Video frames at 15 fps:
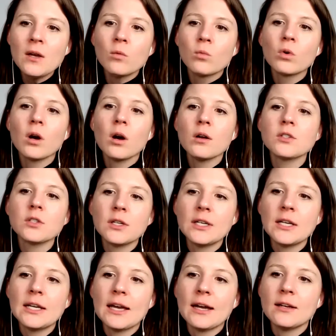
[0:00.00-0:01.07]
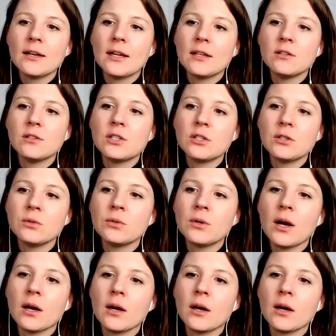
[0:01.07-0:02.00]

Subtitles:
We're also going to get into